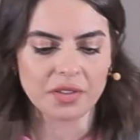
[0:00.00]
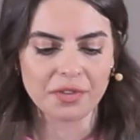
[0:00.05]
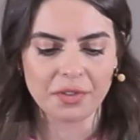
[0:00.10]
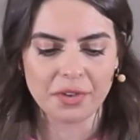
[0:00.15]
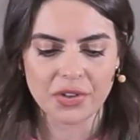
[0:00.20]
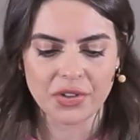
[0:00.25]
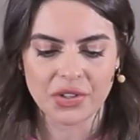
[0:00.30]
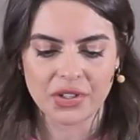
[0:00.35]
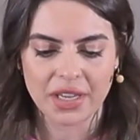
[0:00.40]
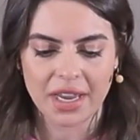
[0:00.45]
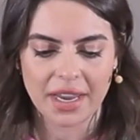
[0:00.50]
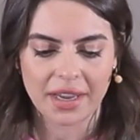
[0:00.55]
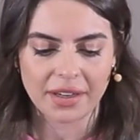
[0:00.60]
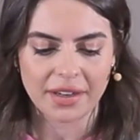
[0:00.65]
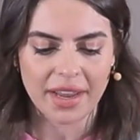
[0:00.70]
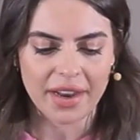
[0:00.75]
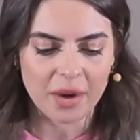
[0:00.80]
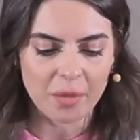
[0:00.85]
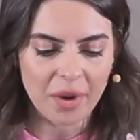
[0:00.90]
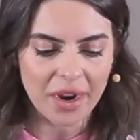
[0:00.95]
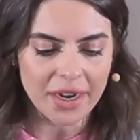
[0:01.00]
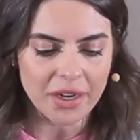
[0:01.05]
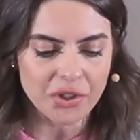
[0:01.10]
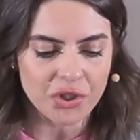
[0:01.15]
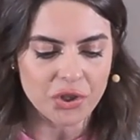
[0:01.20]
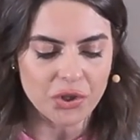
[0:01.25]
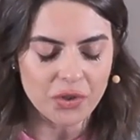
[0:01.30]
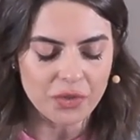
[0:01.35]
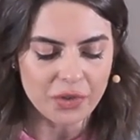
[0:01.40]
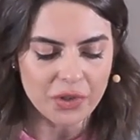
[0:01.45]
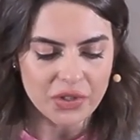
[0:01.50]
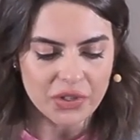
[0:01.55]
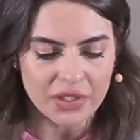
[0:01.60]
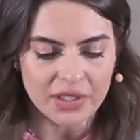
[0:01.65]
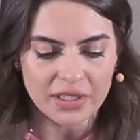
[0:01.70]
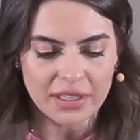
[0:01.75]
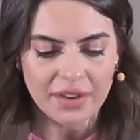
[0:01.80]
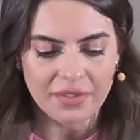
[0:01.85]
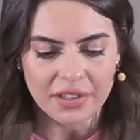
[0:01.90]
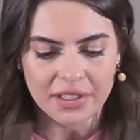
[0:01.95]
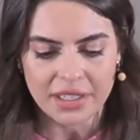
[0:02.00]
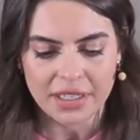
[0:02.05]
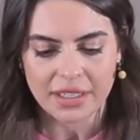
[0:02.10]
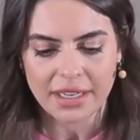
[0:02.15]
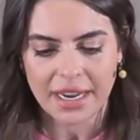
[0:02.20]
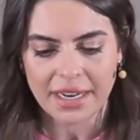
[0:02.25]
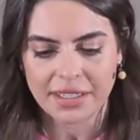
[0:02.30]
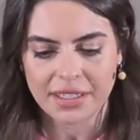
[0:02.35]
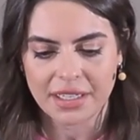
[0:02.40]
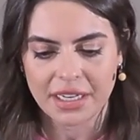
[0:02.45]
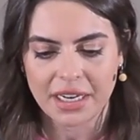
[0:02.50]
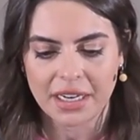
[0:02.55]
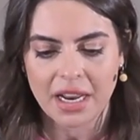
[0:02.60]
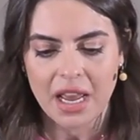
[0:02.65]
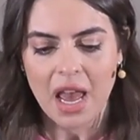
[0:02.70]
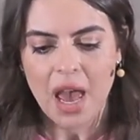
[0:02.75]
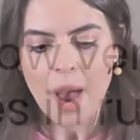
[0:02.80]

the verse say? Nehemiah 2, verses 17 to 18.